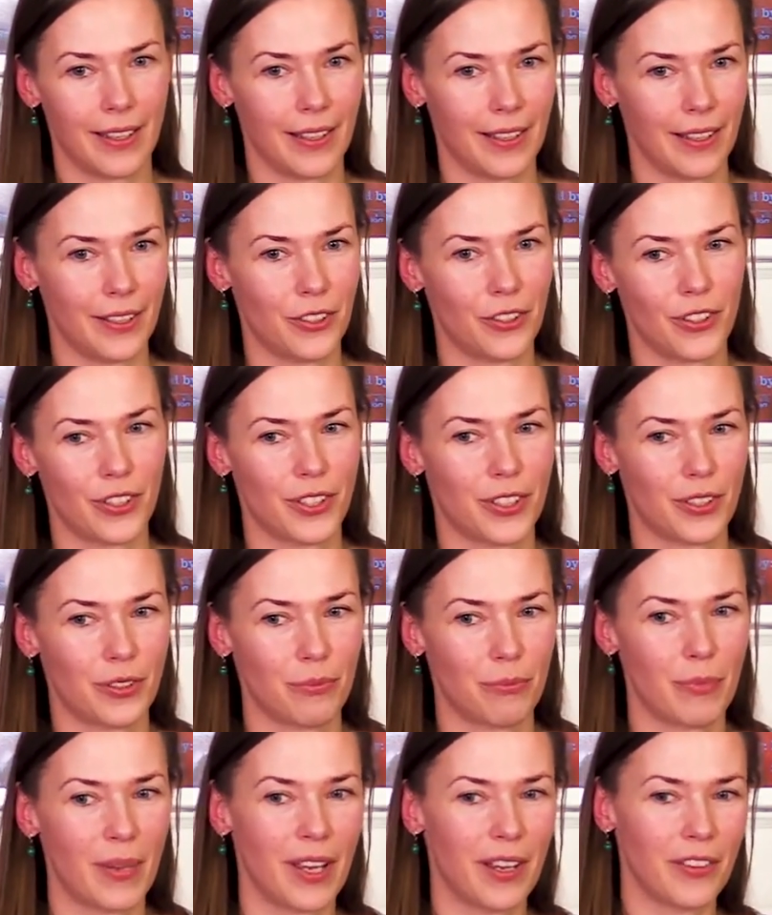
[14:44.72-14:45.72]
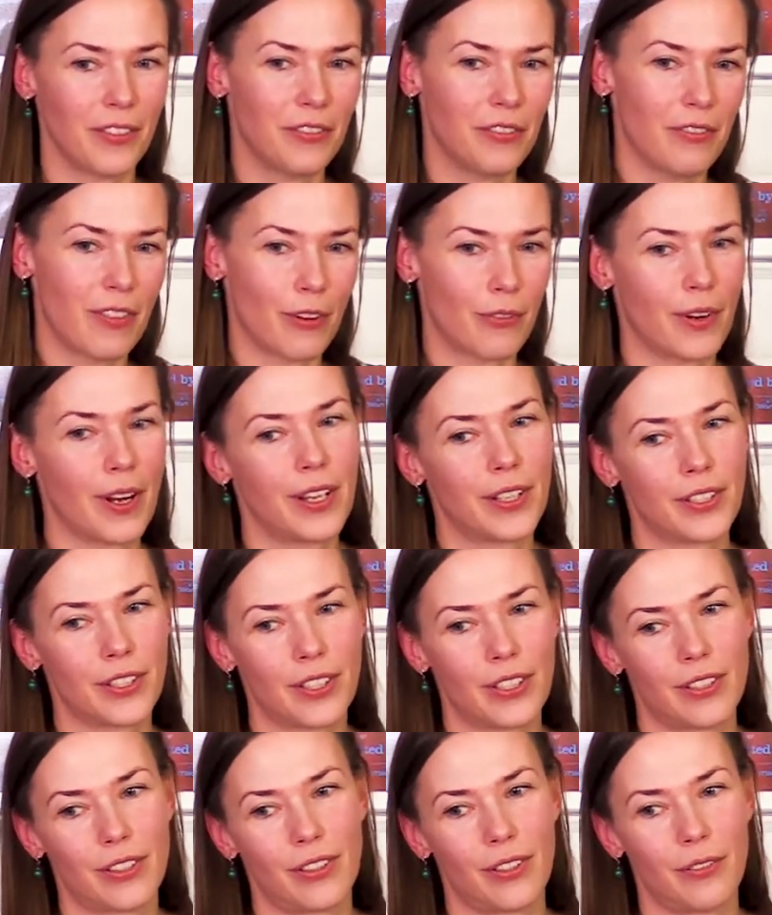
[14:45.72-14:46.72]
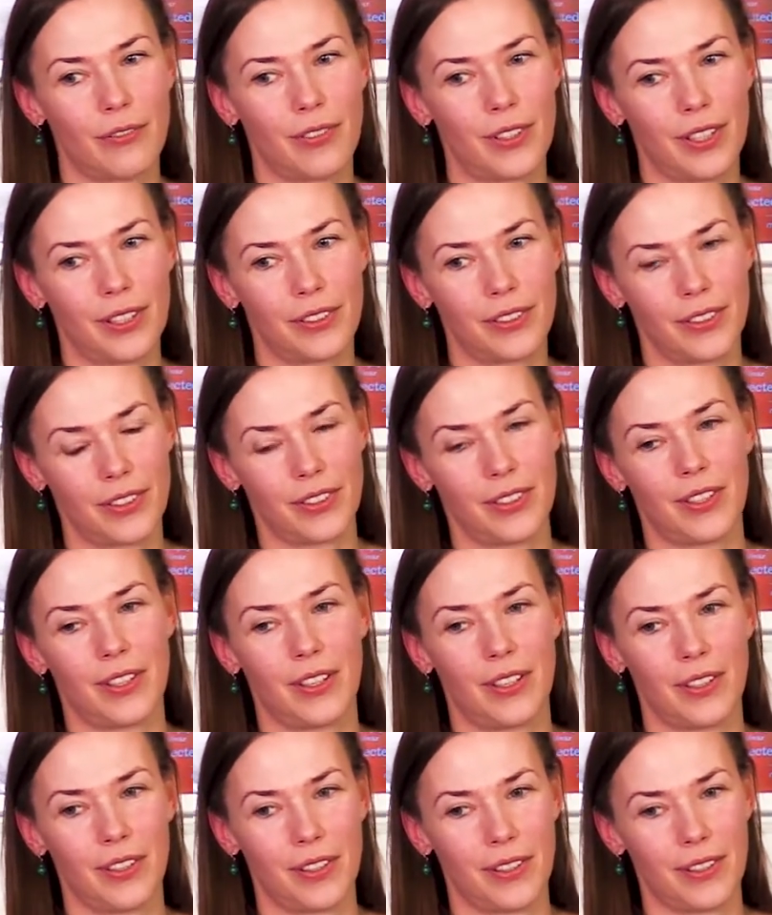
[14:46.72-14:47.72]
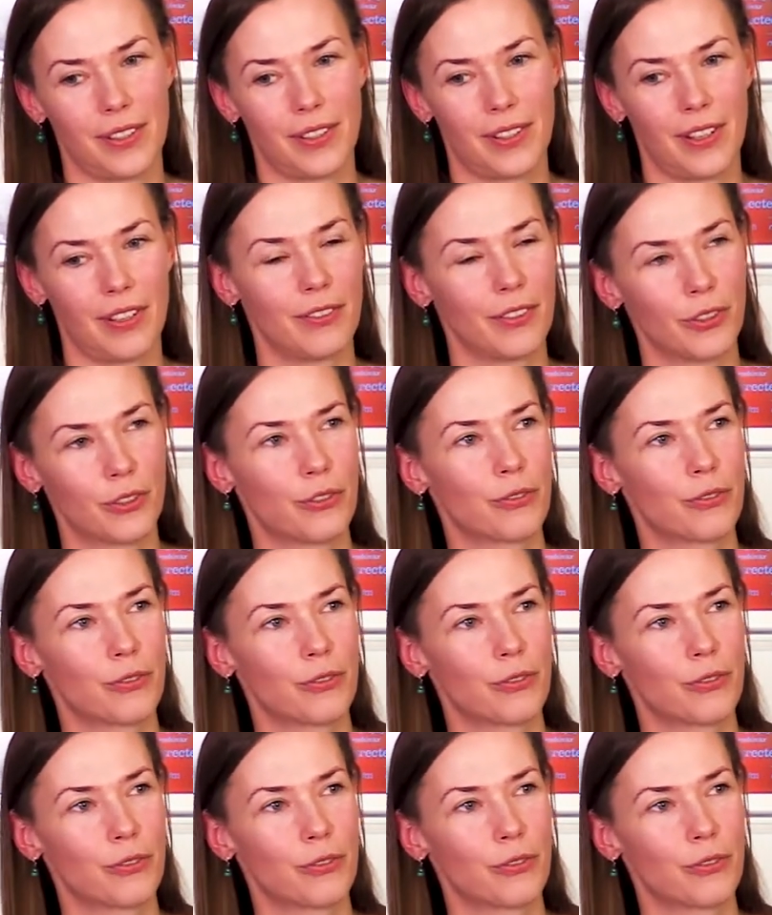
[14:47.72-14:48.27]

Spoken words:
it just made the rest of it even